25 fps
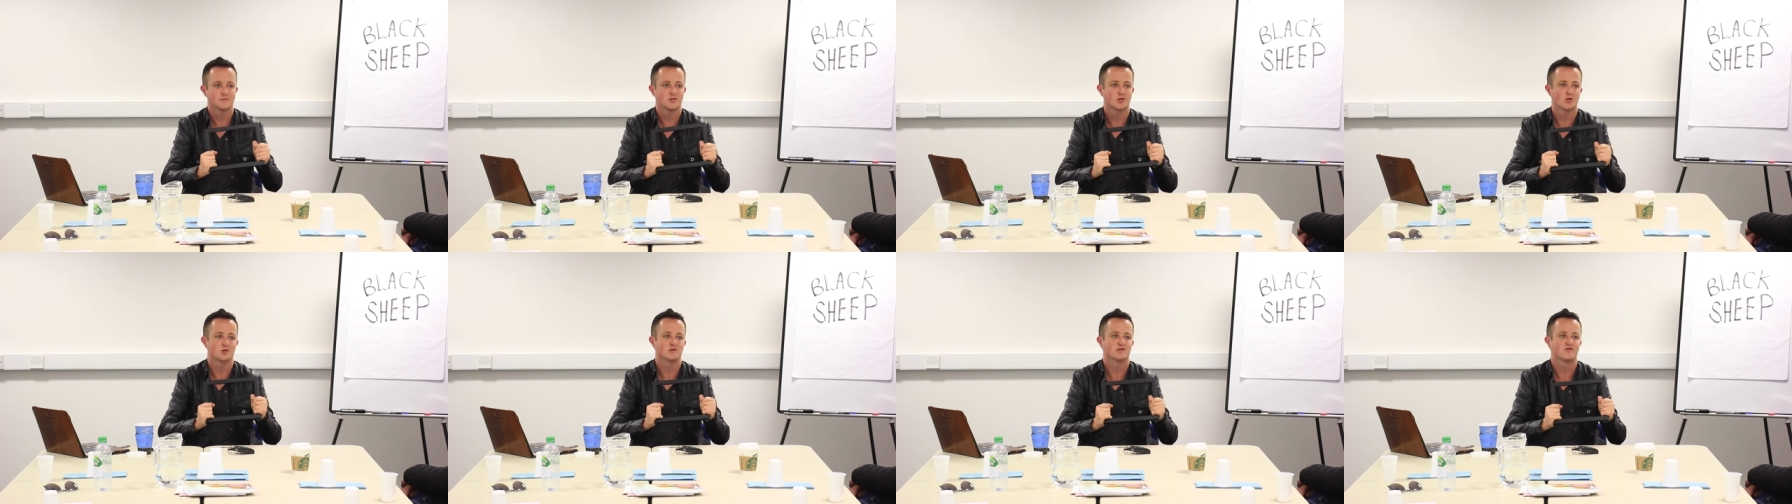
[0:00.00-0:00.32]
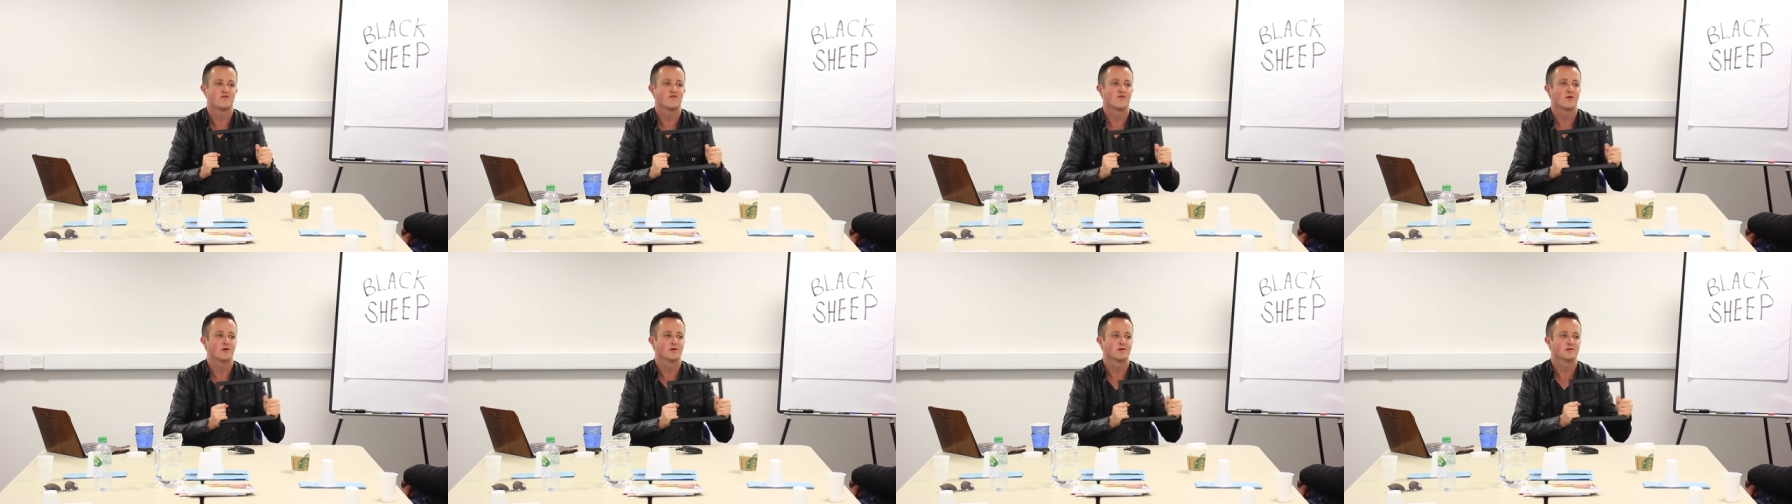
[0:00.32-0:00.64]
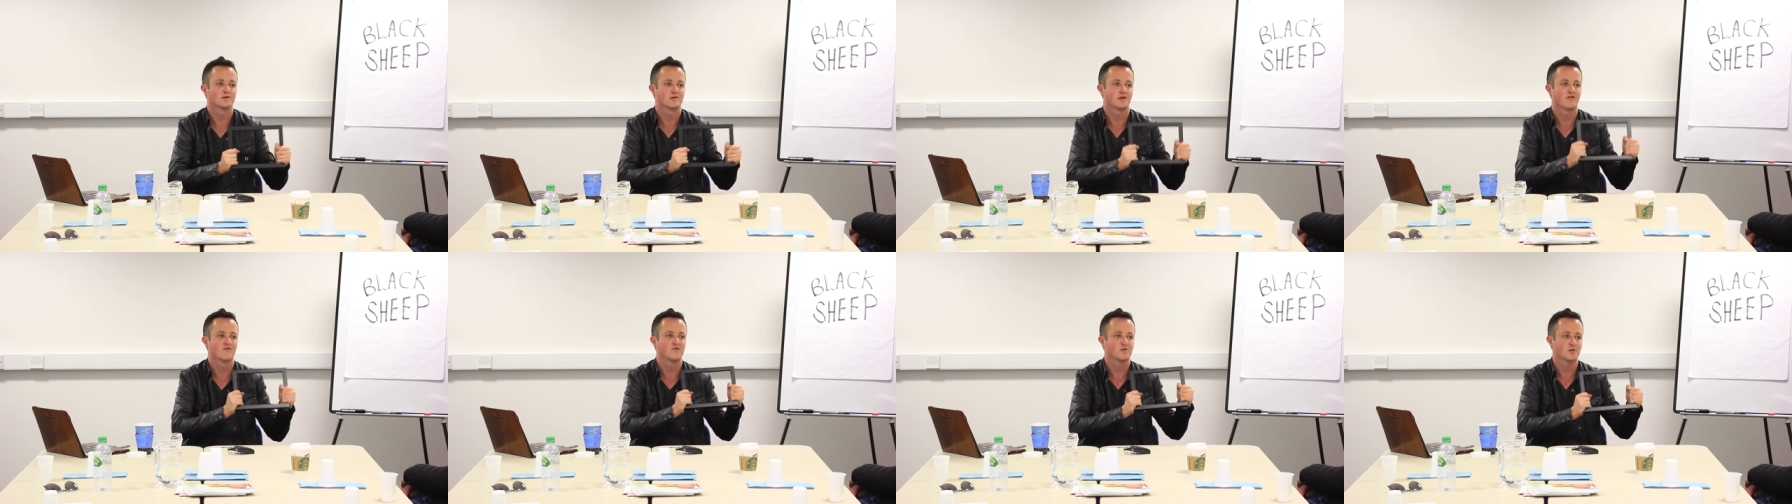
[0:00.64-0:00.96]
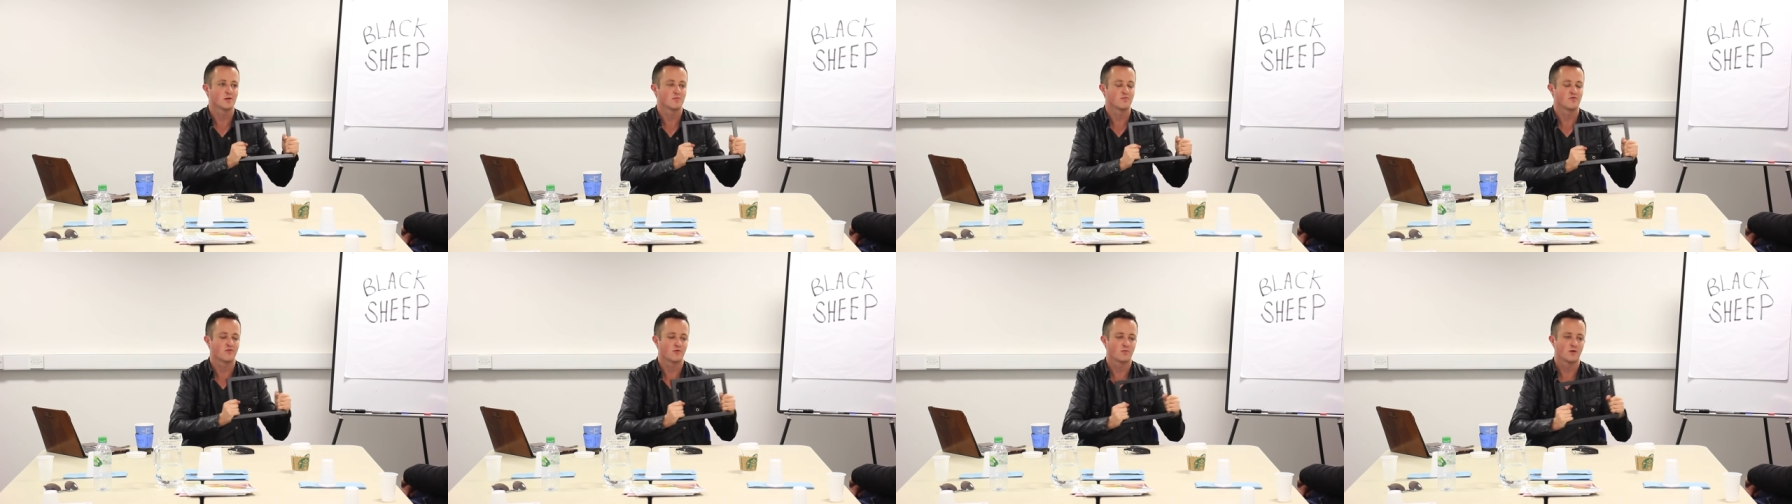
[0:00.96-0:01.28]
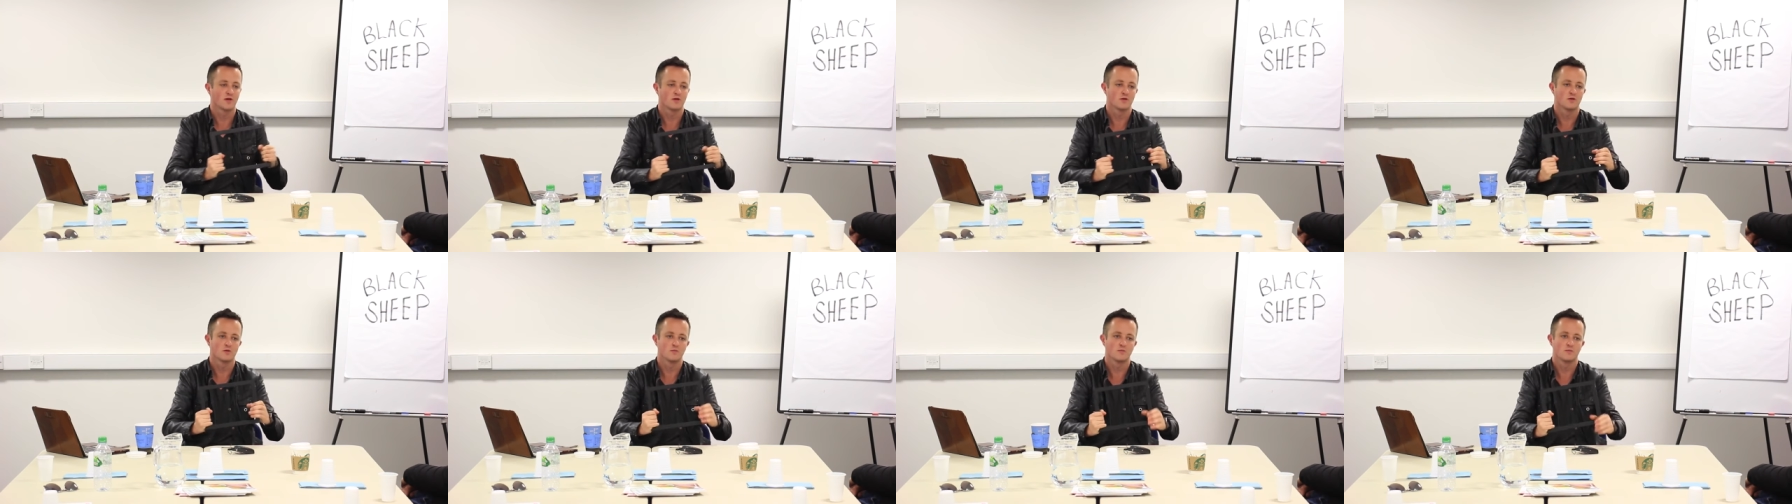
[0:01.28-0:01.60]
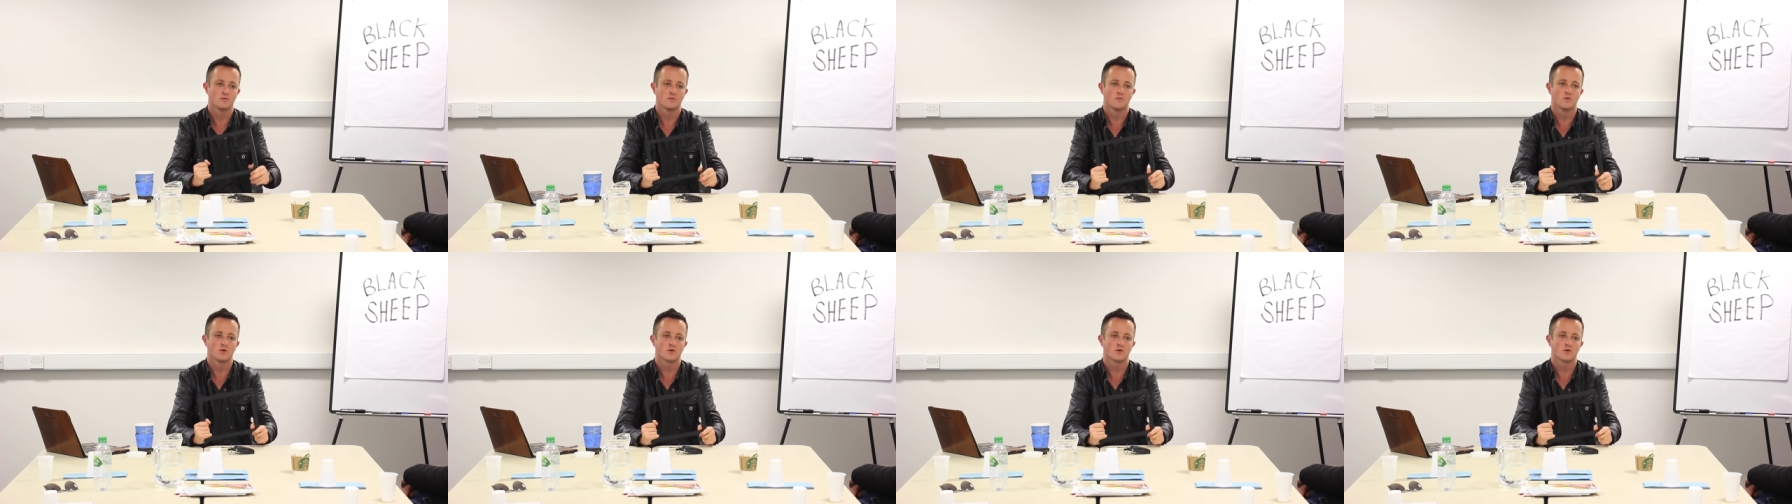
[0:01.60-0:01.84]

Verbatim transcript: justify yourself, jump through my hoop.